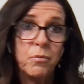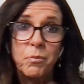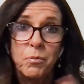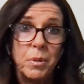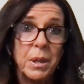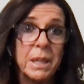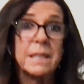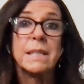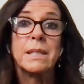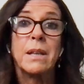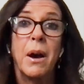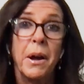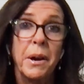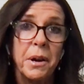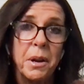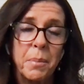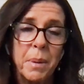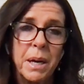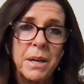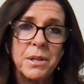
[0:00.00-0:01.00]

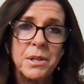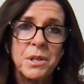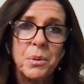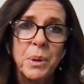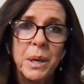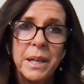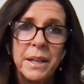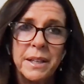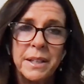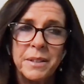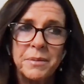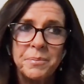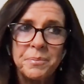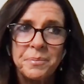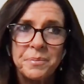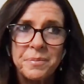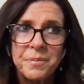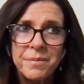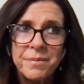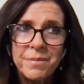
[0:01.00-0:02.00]
excited about doing it.
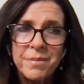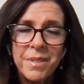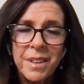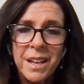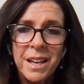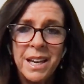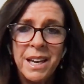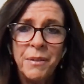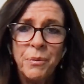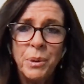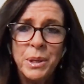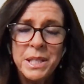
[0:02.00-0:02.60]
If we